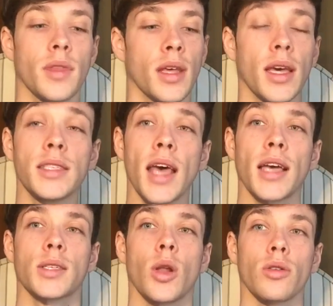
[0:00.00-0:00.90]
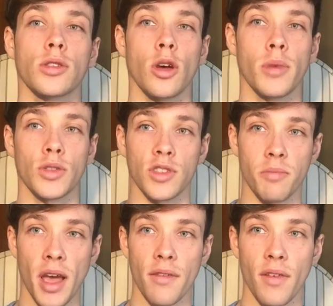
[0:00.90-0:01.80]
his ex lost so much
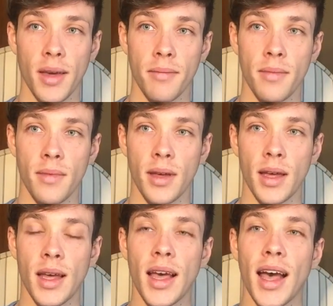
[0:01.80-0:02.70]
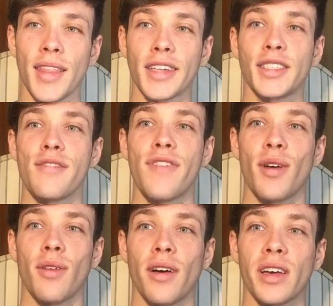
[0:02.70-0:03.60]
respect for him that she
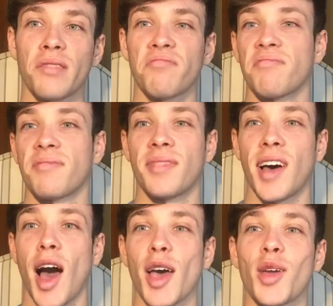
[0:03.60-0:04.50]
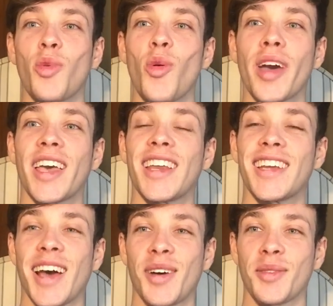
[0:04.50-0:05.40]
felt like, I can walk in and
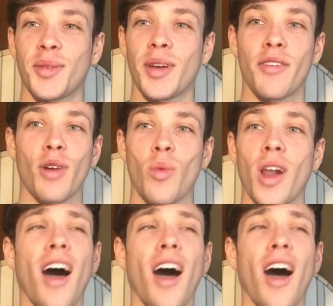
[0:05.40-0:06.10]
out whenever I want.